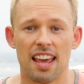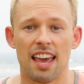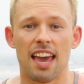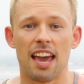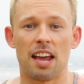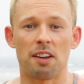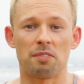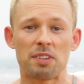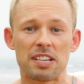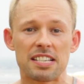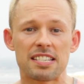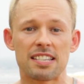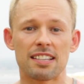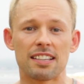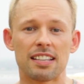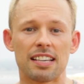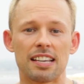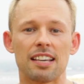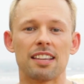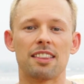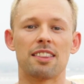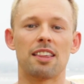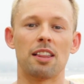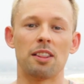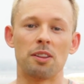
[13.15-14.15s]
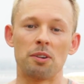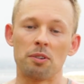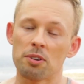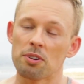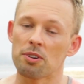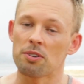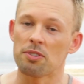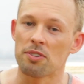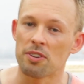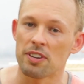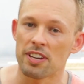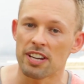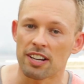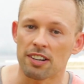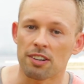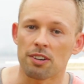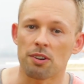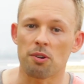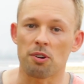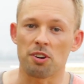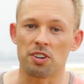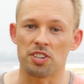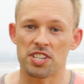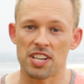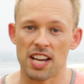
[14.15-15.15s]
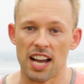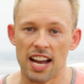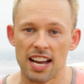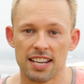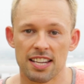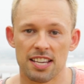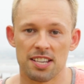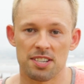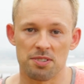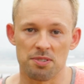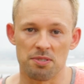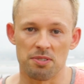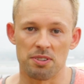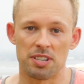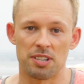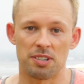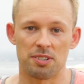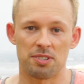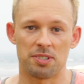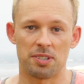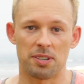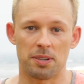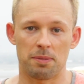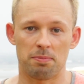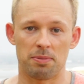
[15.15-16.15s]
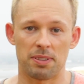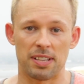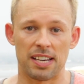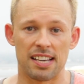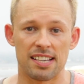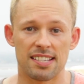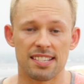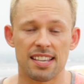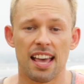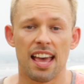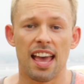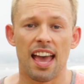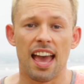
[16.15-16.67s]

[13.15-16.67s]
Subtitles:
And recently, the Lunar New Year, or Chinese New Year, took place,